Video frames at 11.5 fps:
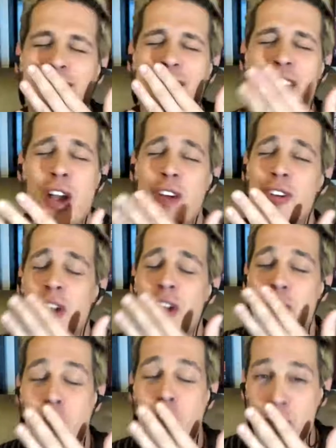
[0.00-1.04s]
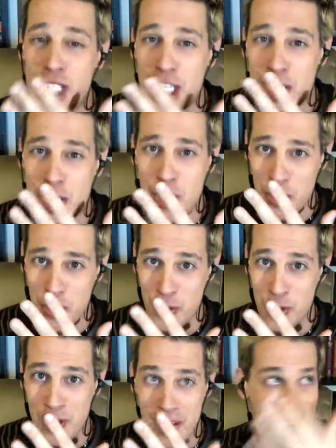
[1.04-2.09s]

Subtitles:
it is nosy Jew